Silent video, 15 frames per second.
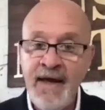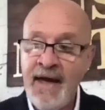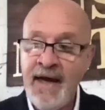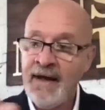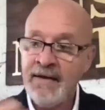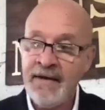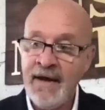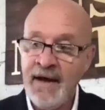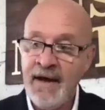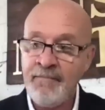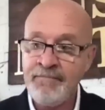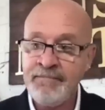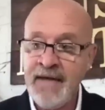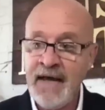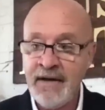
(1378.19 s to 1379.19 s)
And
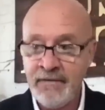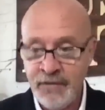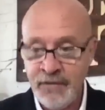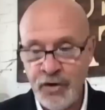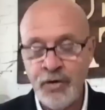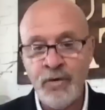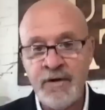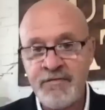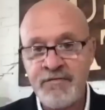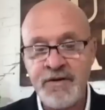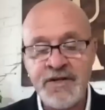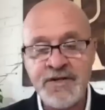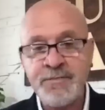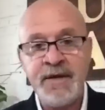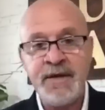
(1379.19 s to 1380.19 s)
you and Free
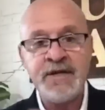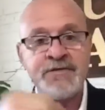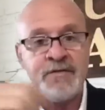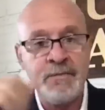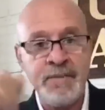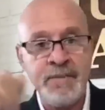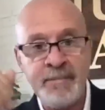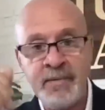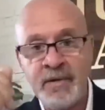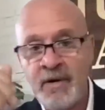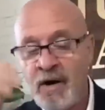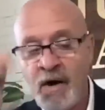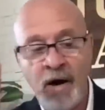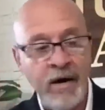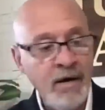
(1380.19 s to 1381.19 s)
Speech for People
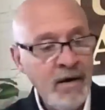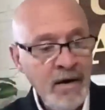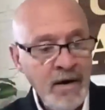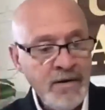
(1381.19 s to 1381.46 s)
are